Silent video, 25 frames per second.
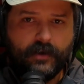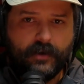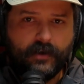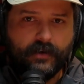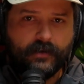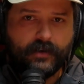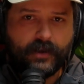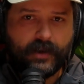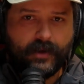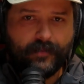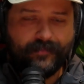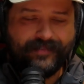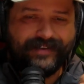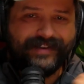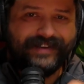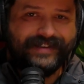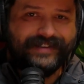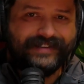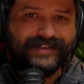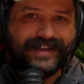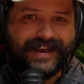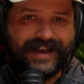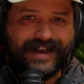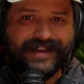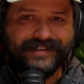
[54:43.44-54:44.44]
Coming
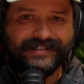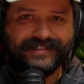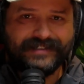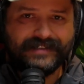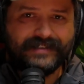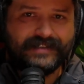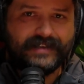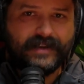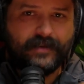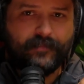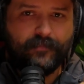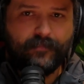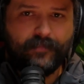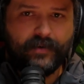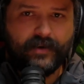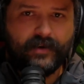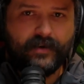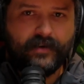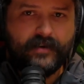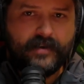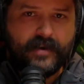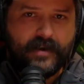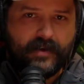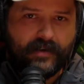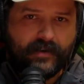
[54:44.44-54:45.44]
in at
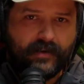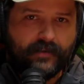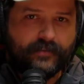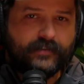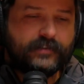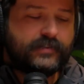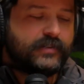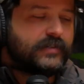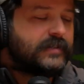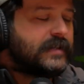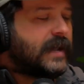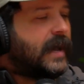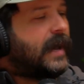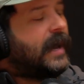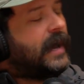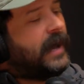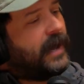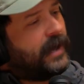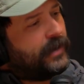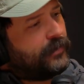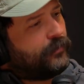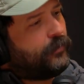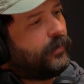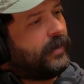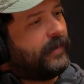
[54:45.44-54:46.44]
now this is a
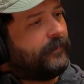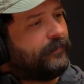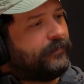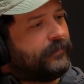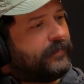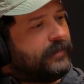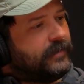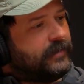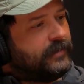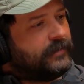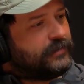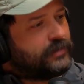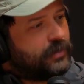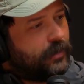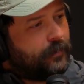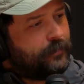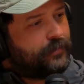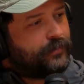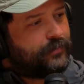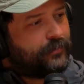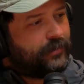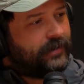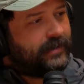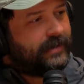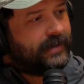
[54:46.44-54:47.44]
hard one. The top
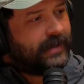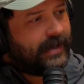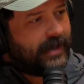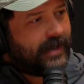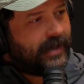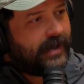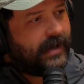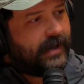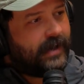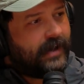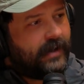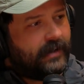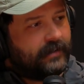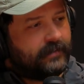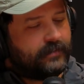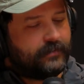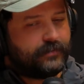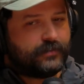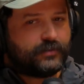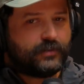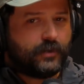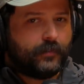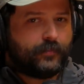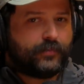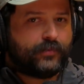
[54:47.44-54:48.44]
3 are hard. The
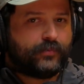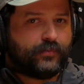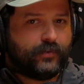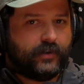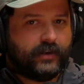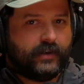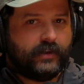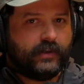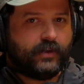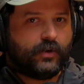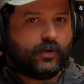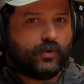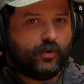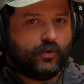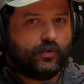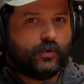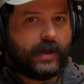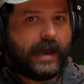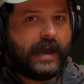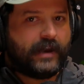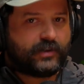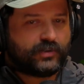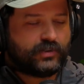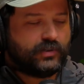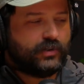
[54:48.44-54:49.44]
top 3 could
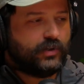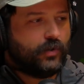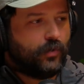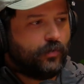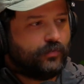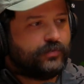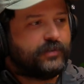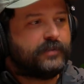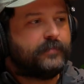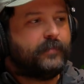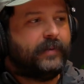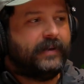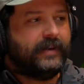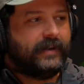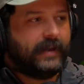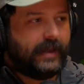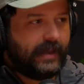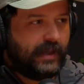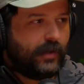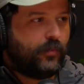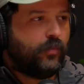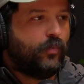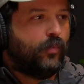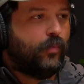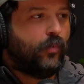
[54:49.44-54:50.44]
actually all just be
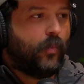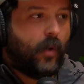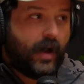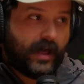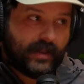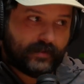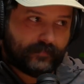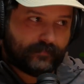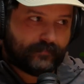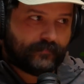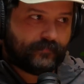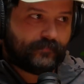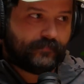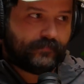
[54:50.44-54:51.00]
equal 1.